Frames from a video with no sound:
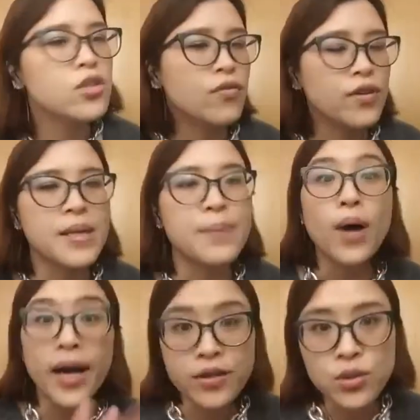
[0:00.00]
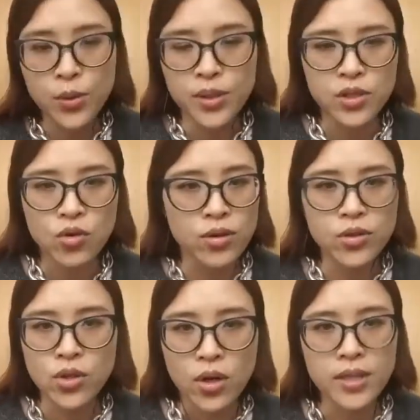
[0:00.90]
So, for example, I used to work at the Toronto
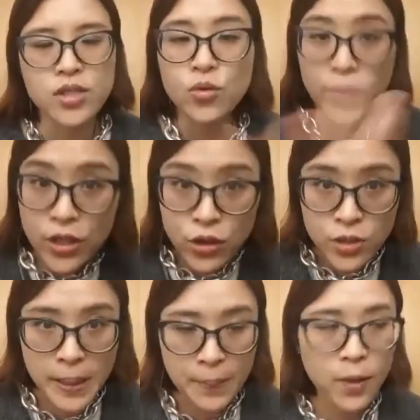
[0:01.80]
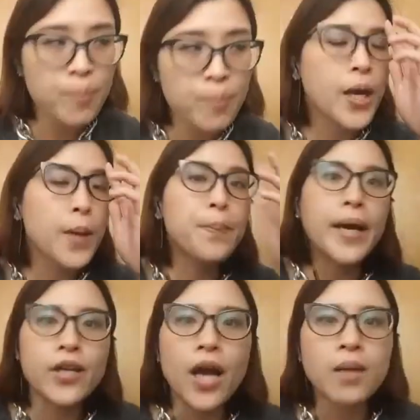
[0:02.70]
Star. It's a great newspaper,
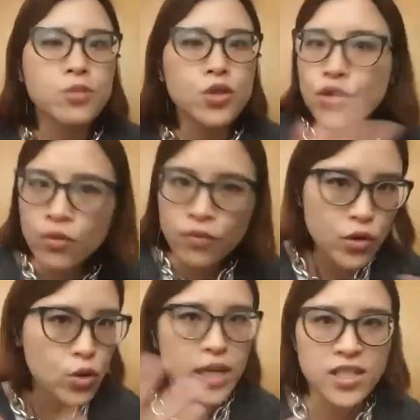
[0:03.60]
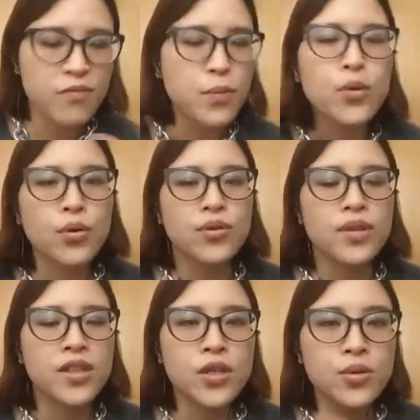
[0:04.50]
but I'm sure you guys have both heard
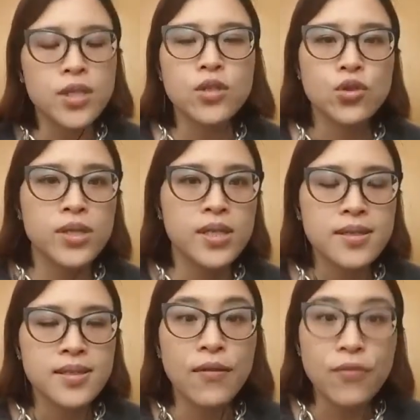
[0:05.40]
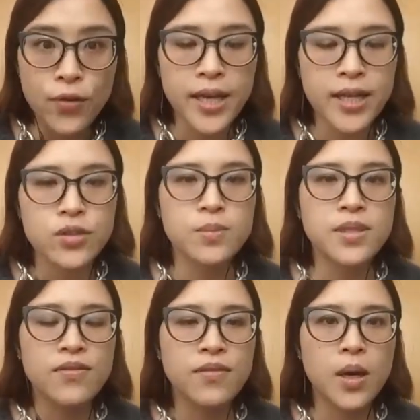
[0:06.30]
that the news industry is suffering in terms
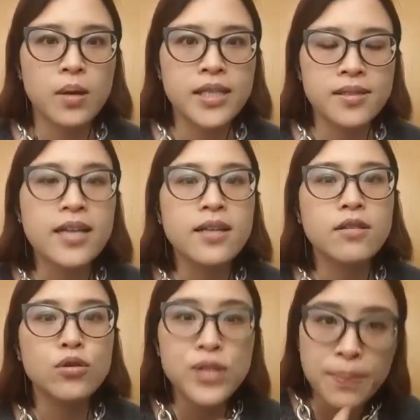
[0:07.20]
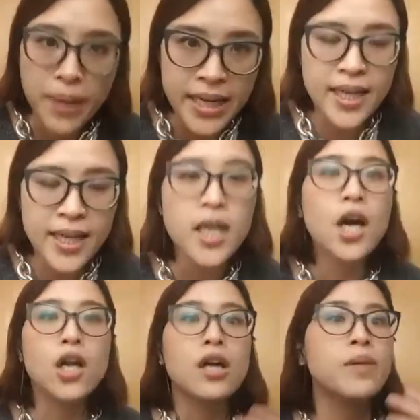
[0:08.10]
of it's like losing money.
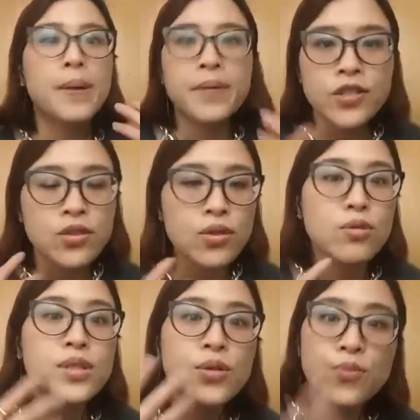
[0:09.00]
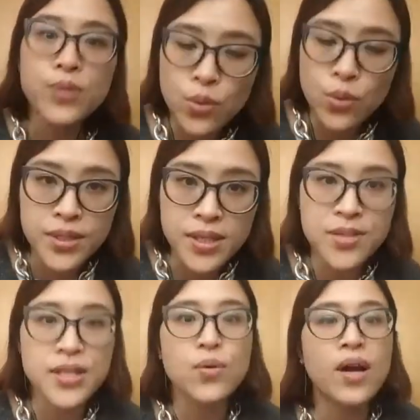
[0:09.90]
A lot of publications are losing
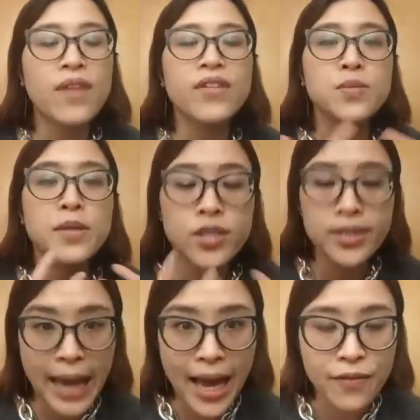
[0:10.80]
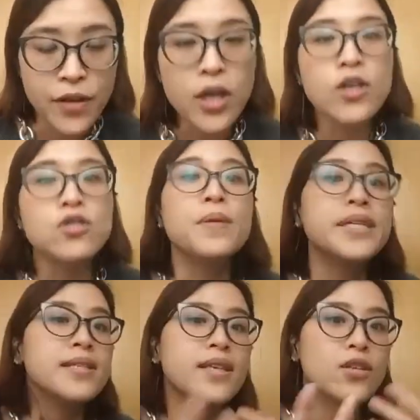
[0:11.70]
resources. They don't have as much staff. So
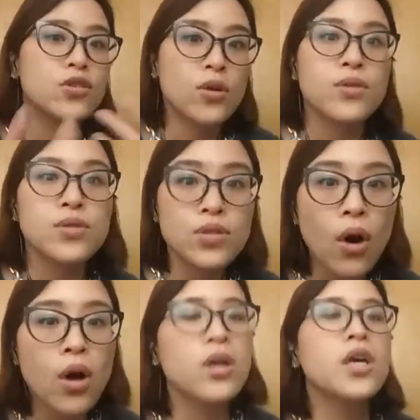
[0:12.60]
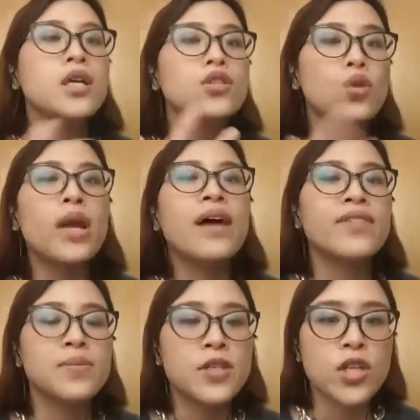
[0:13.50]
places like the Toronto Star don't have
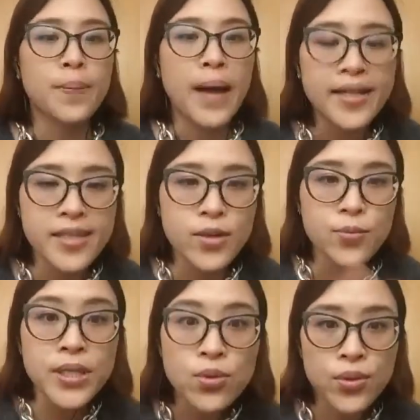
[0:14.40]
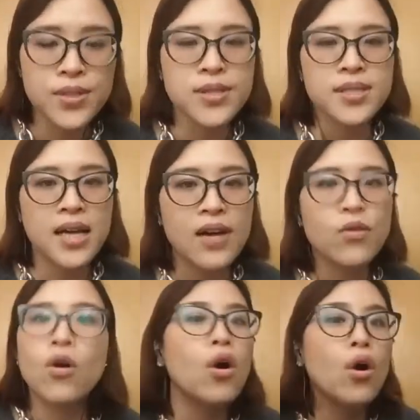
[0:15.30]
as much capacity or resources to
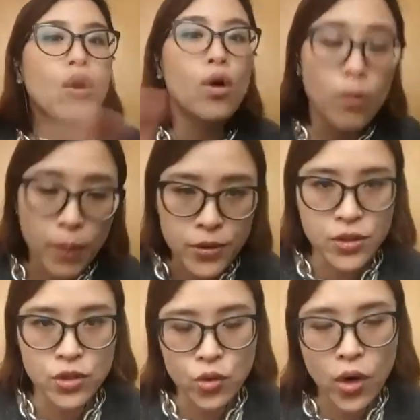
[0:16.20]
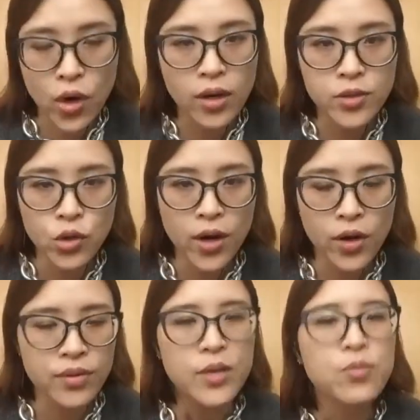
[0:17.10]
cover all parts of the
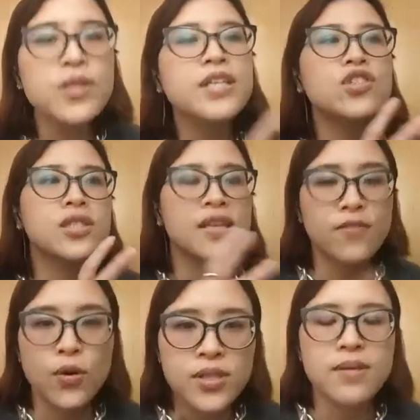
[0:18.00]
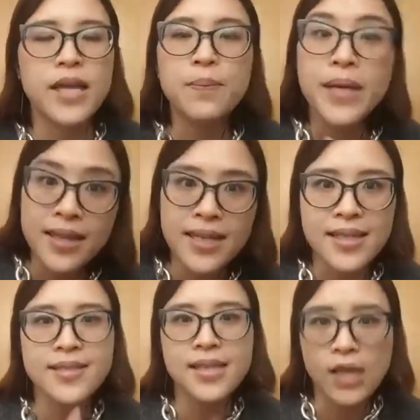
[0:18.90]
Toronto. They really just can focus on like big things
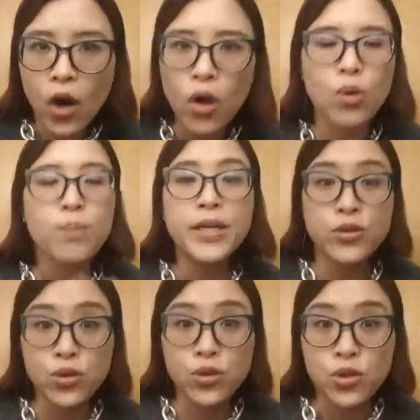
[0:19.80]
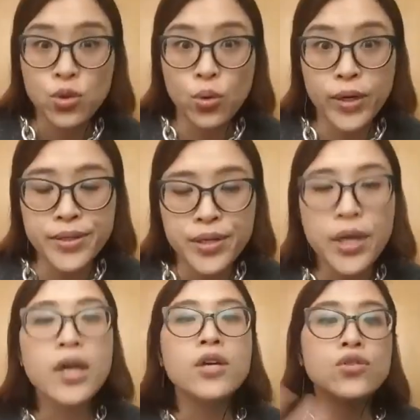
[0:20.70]
like City Hall or major stories.
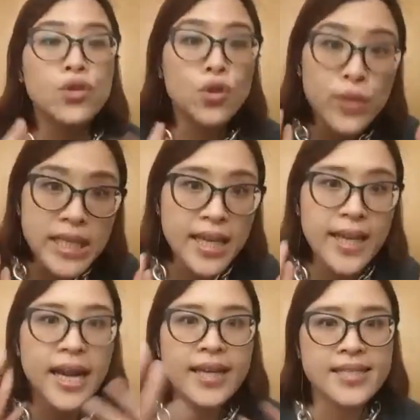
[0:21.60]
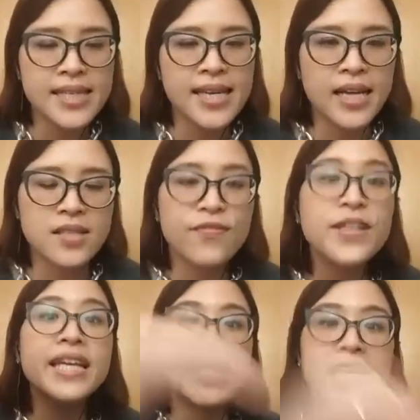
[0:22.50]
So the Green Line I see as
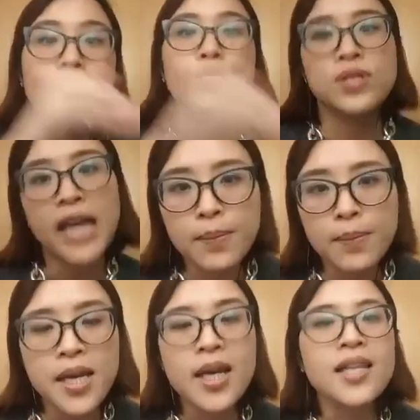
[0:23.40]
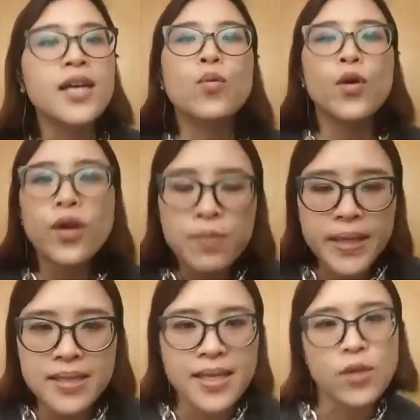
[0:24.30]
filling in those gaps. Like we're in
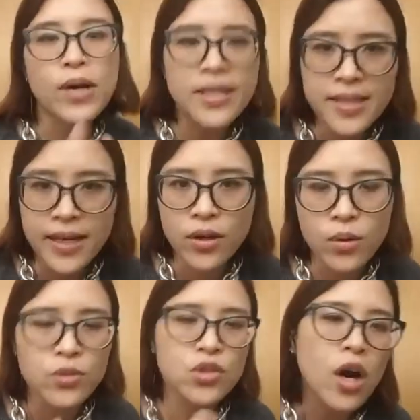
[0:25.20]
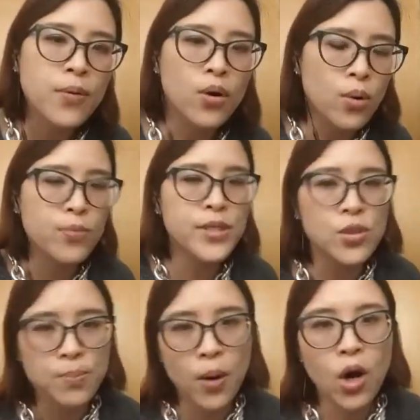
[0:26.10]
places like Rexdale or Scarborough or
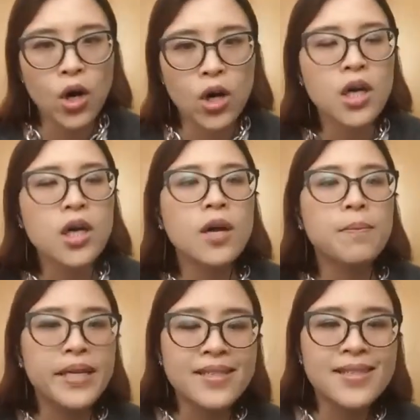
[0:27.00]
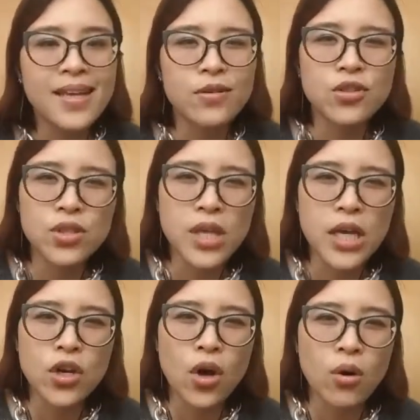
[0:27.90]
Regent Park, places that are just
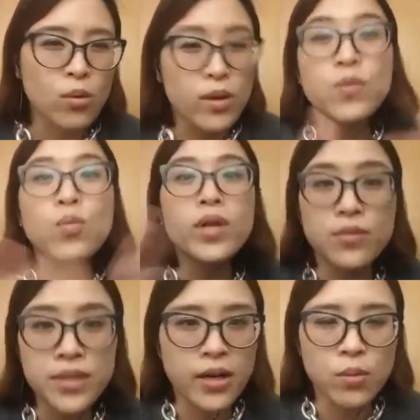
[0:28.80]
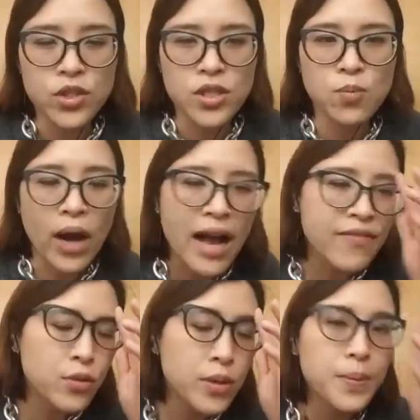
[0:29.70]
like not, or even Willowdale, which is more
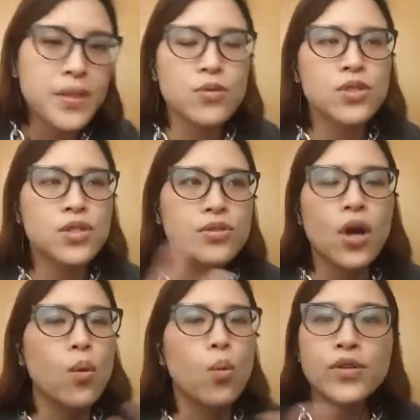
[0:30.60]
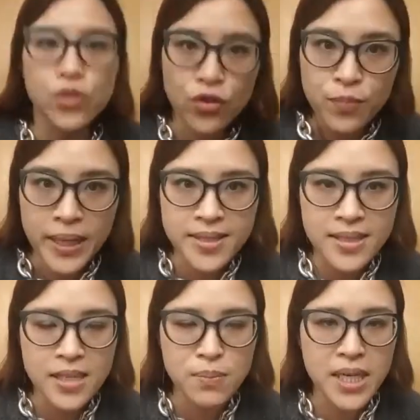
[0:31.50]
affluent, but they're still not well served by
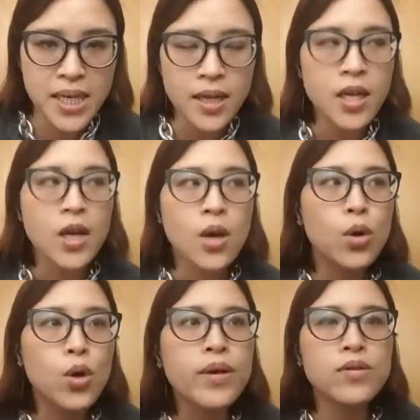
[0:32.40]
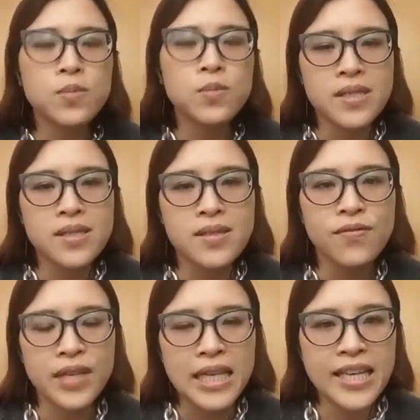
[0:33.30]
existing media. We're going in those places and
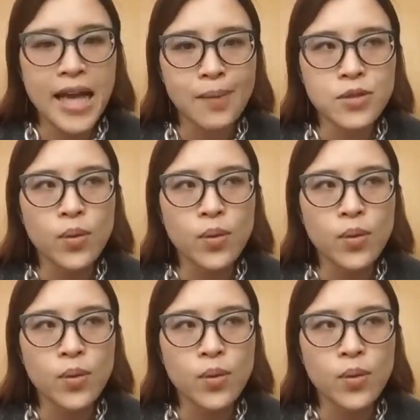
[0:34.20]
filling in gaps.